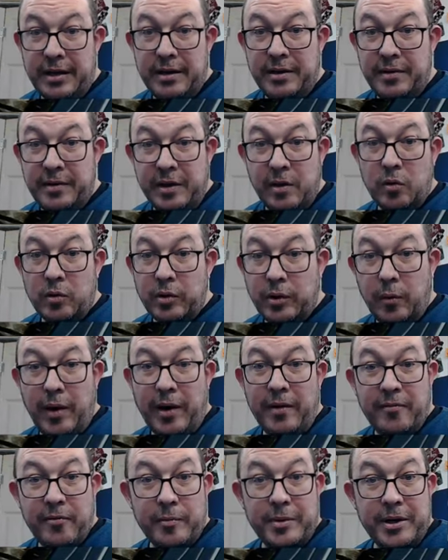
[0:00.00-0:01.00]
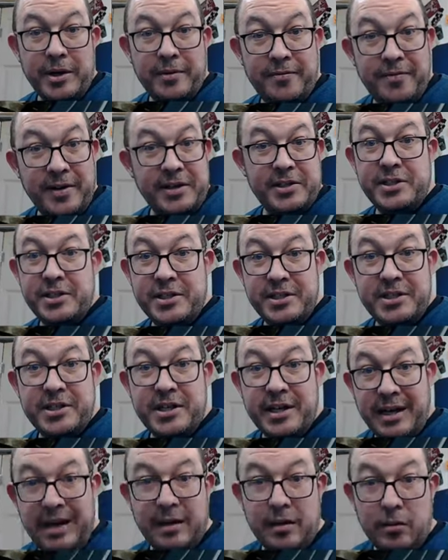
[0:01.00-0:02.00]
And the only way for me to fix it is to
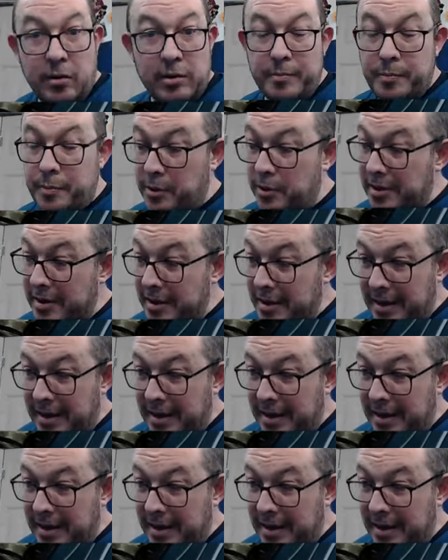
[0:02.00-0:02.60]
get a crimper.